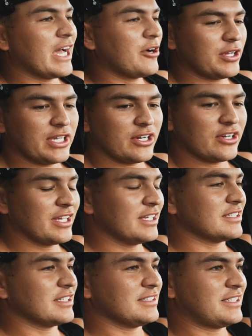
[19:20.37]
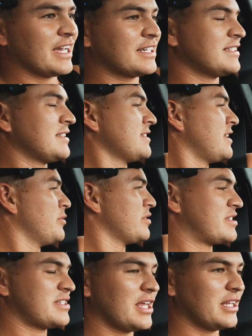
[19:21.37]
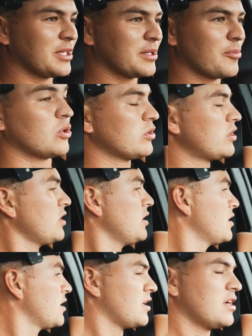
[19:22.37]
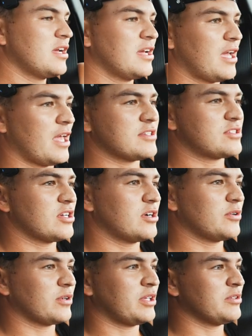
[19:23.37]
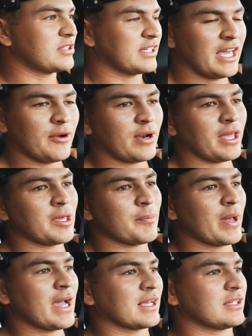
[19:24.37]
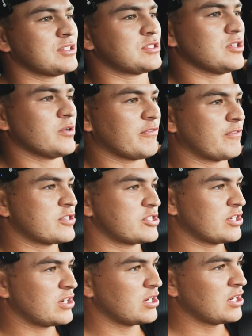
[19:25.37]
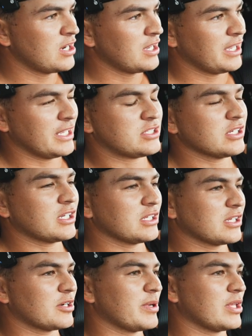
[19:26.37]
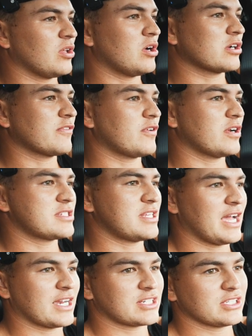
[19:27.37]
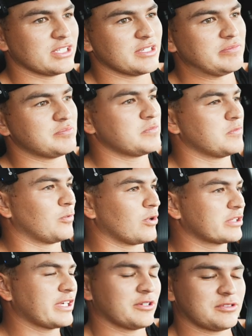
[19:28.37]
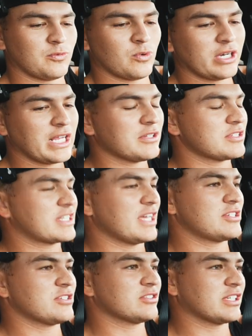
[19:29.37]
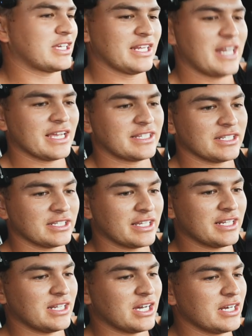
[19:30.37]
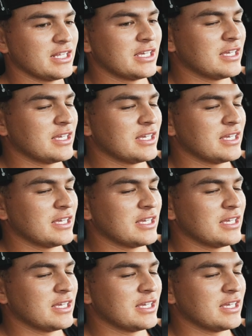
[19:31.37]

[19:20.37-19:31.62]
out here in Texas, and he was selling Dollar, and so he was like, yeah, when I get back, let's do it for sure. It took a little bit longer for us to actually work out the schedules and connect and get it done,